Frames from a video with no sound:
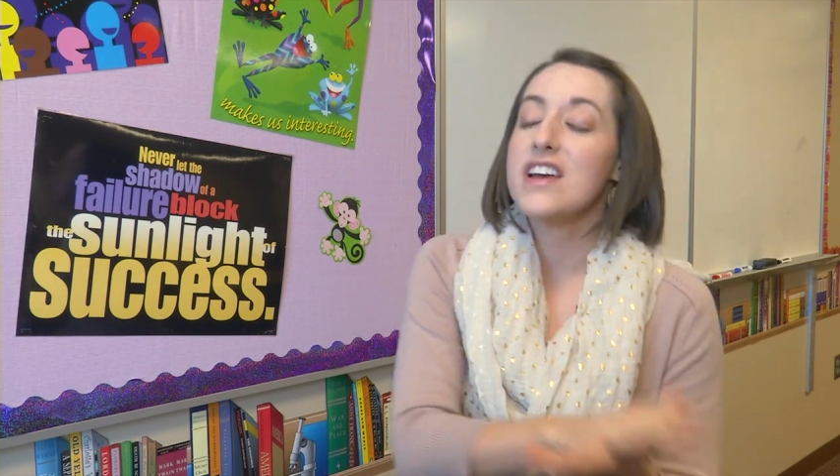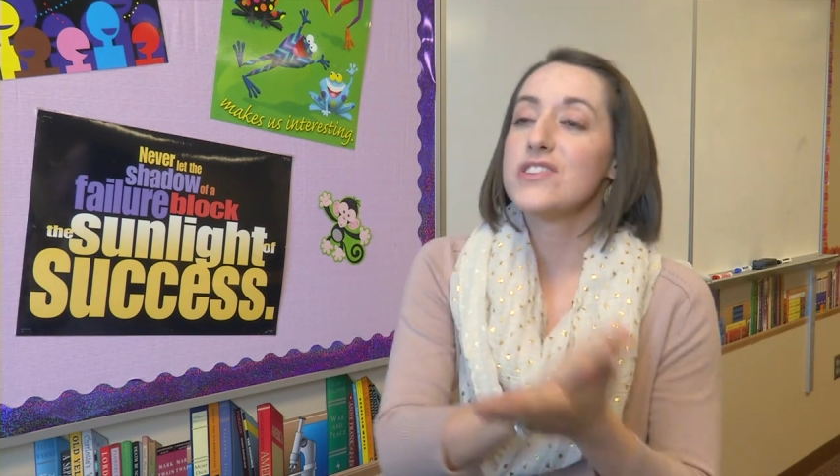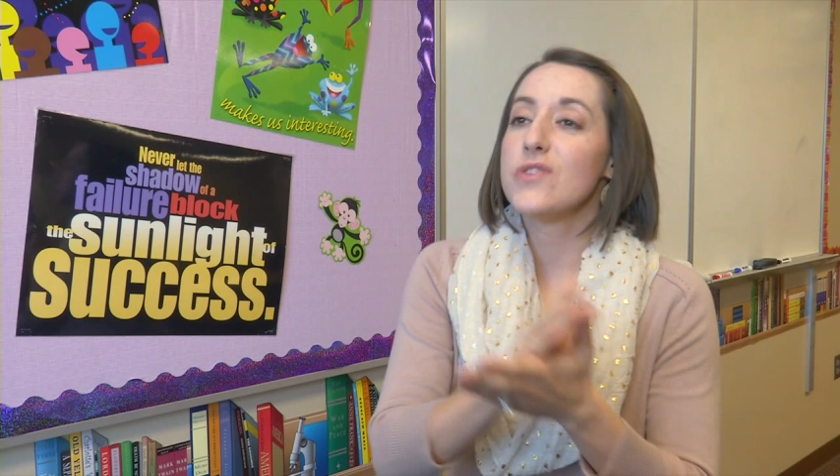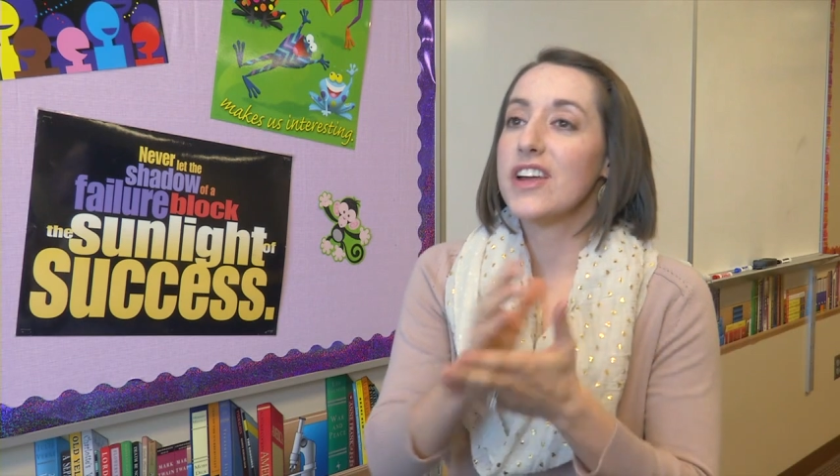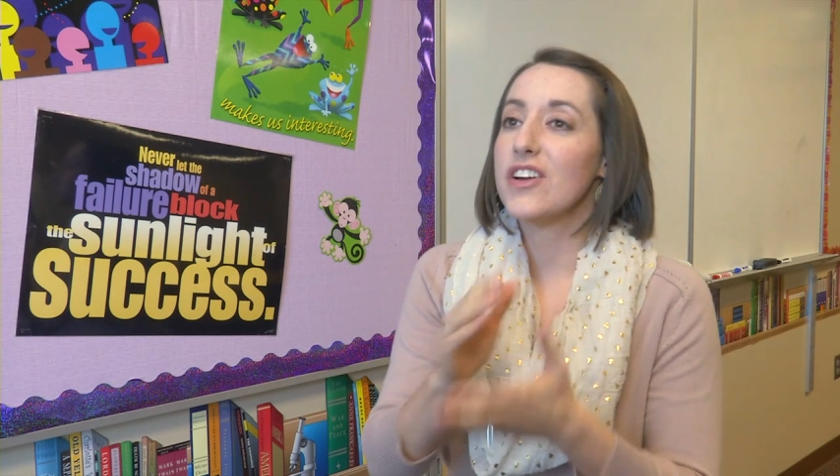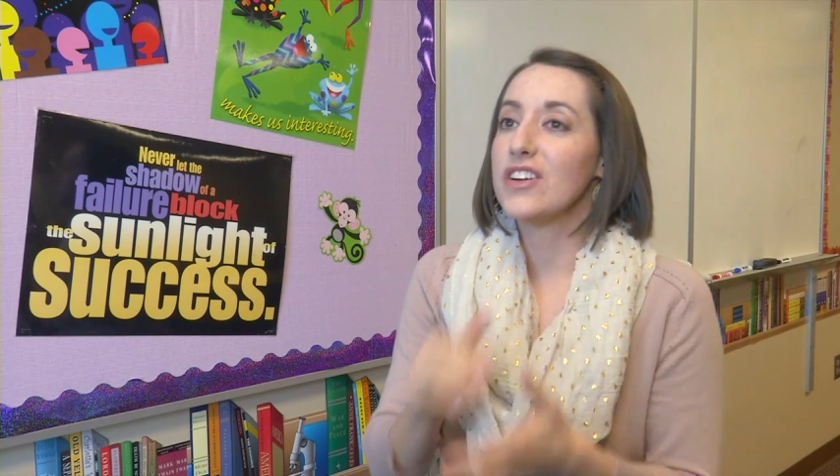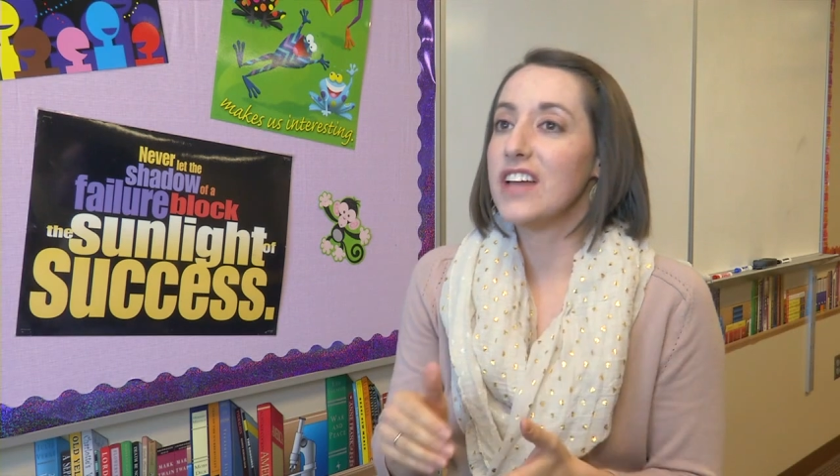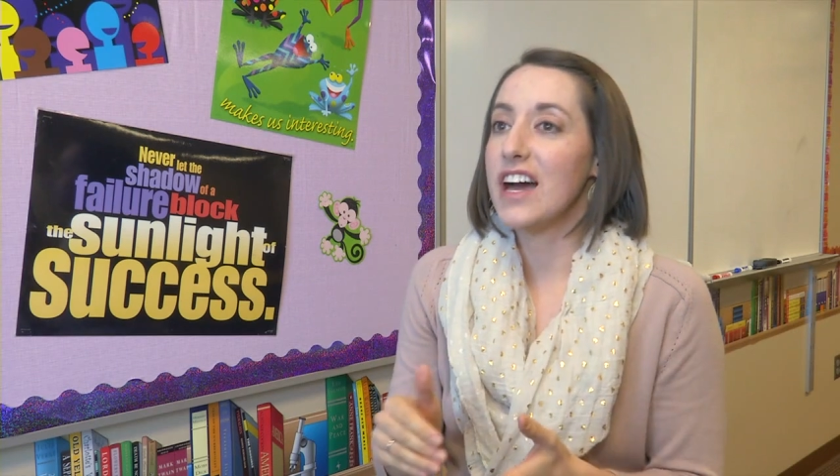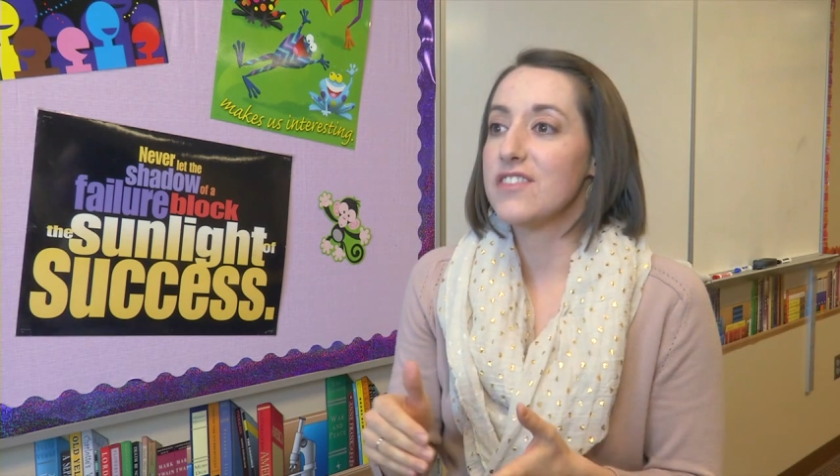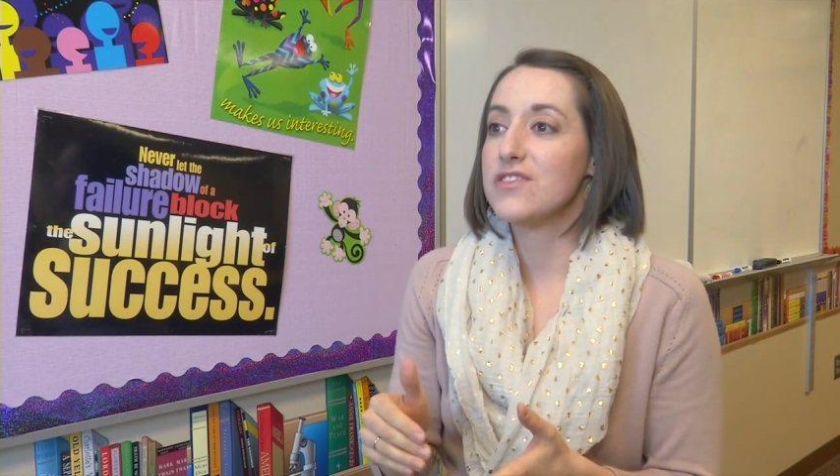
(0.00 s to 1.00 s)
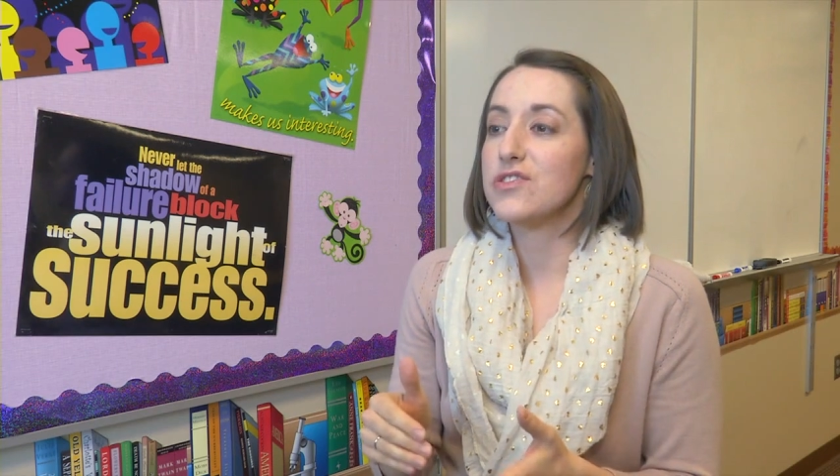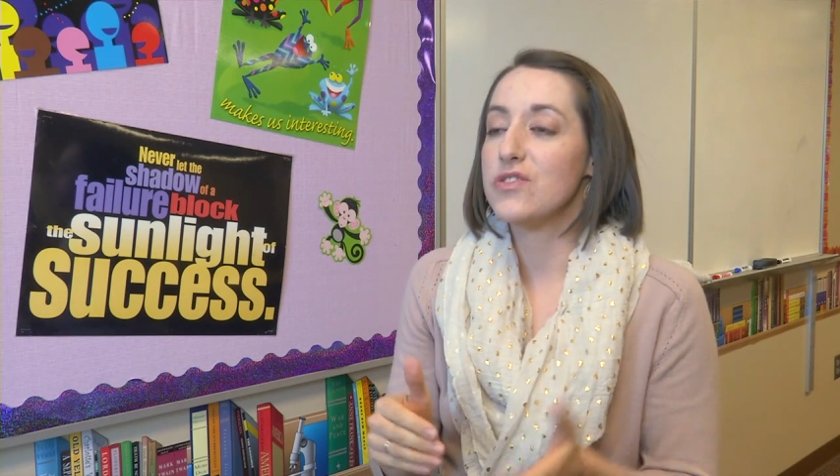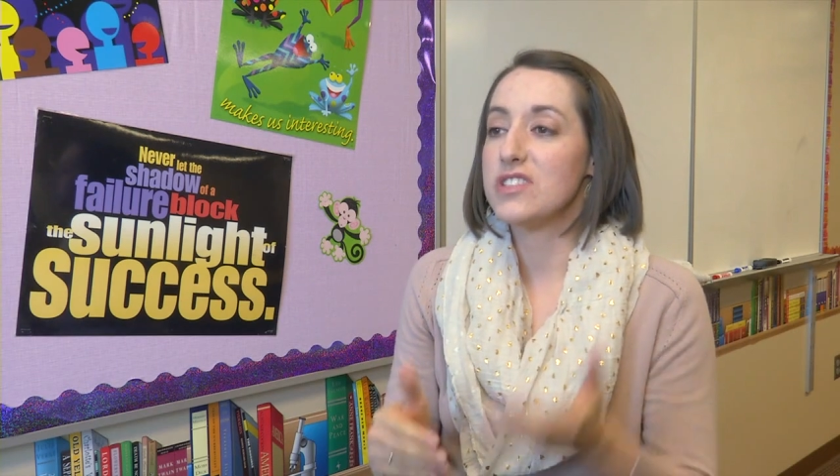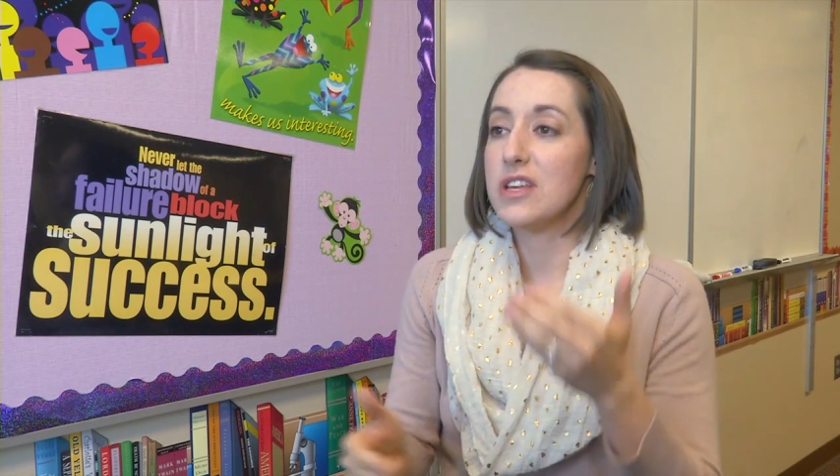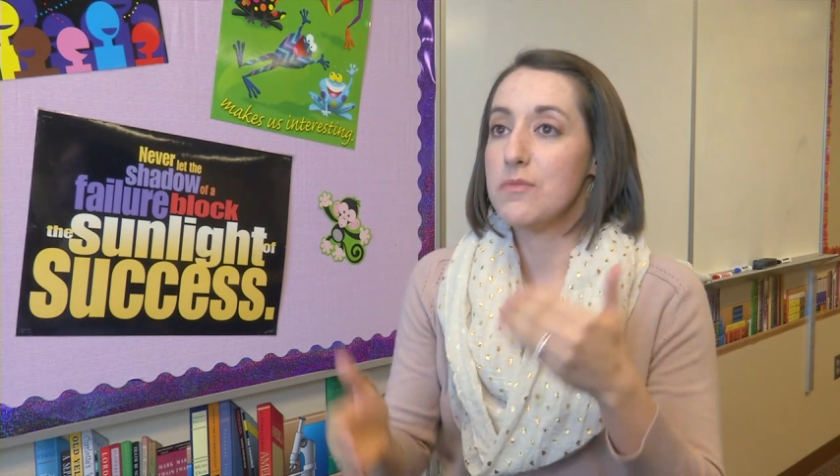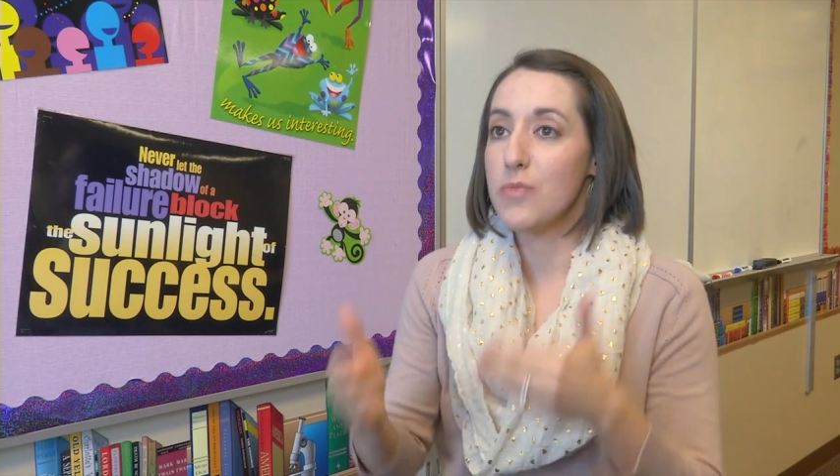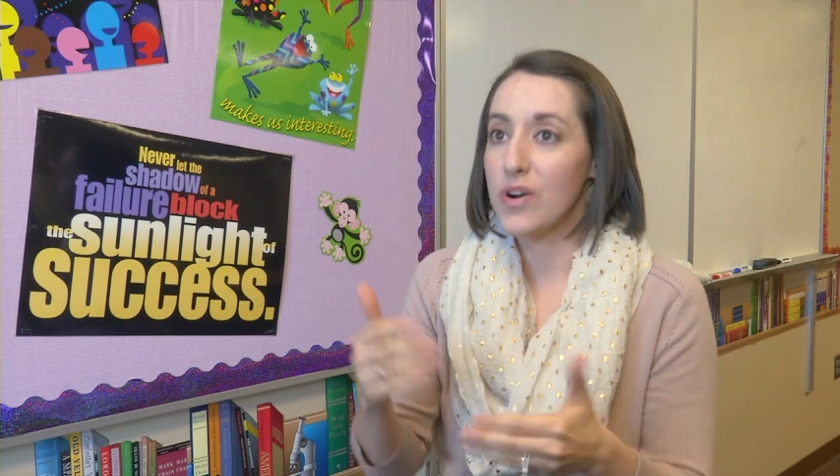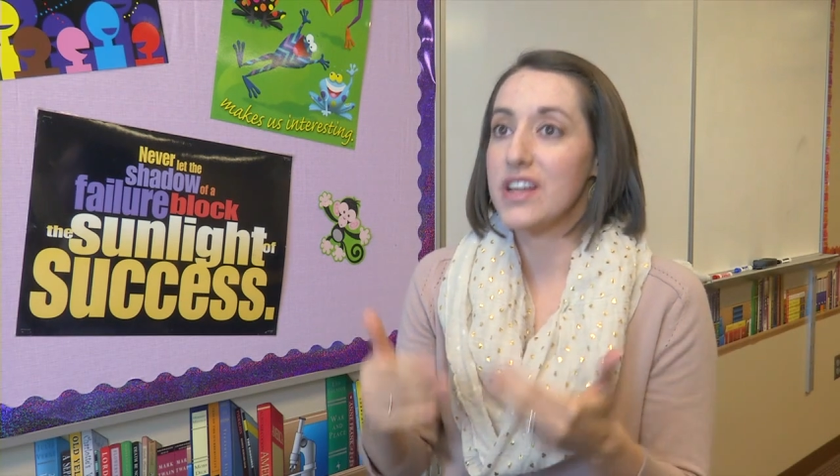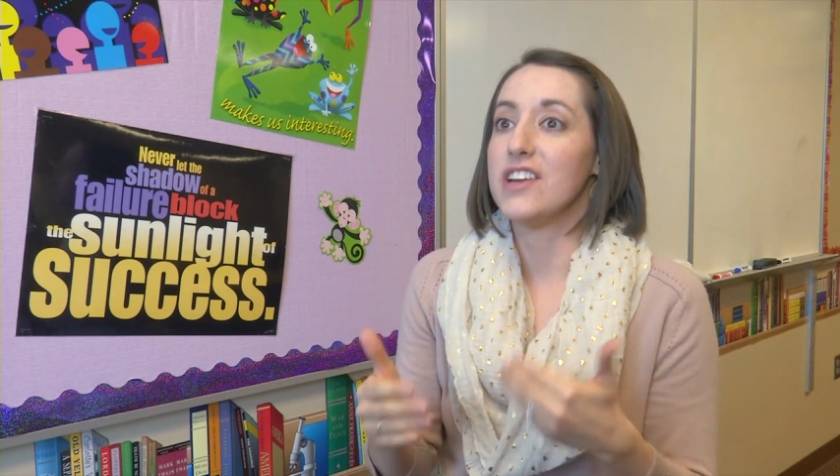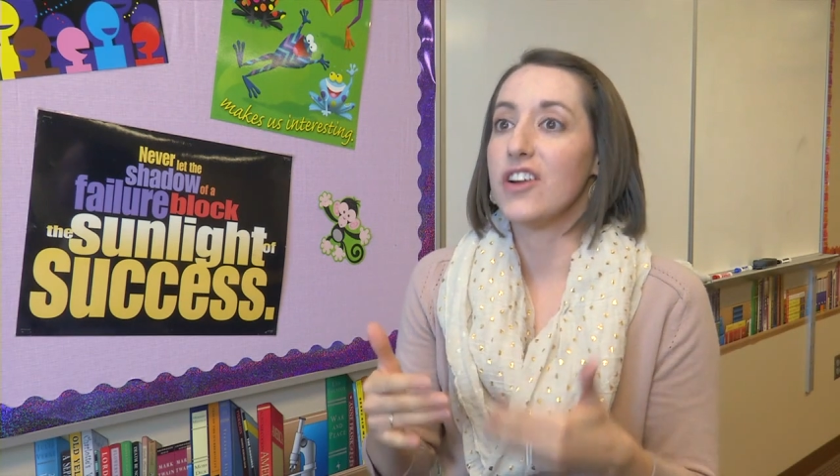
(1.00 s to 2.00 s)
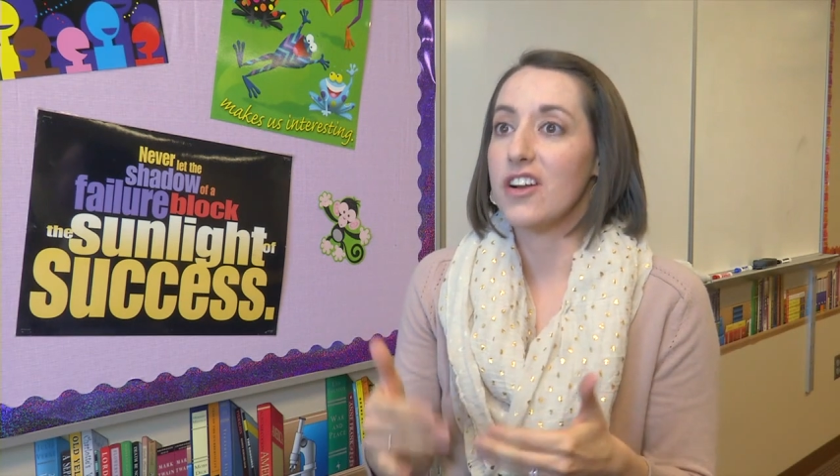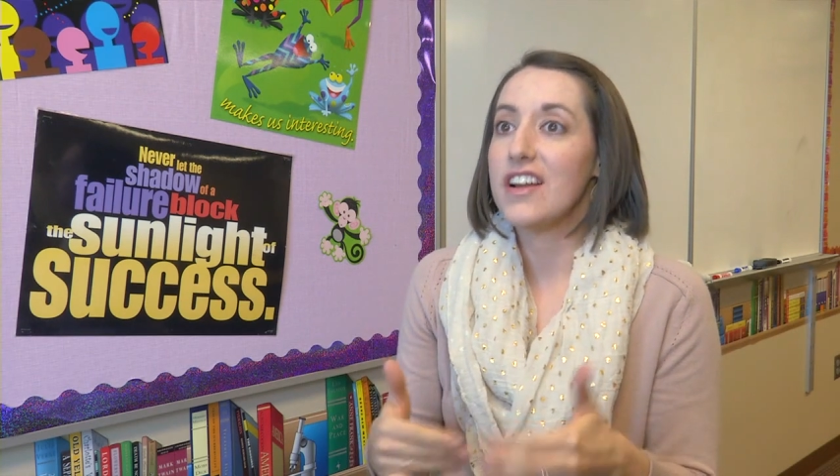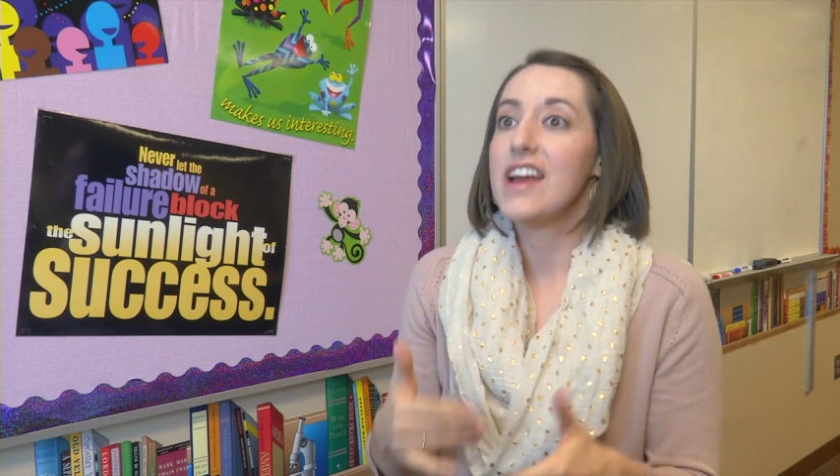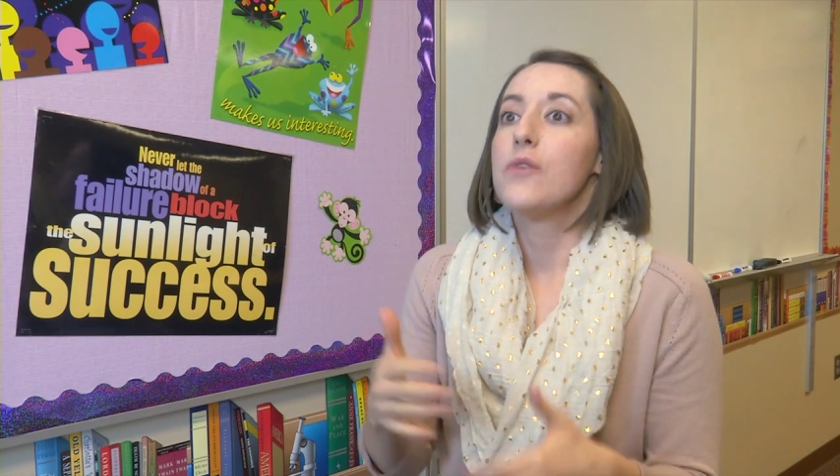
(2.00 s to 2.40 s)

So I hear a lot of students more eager.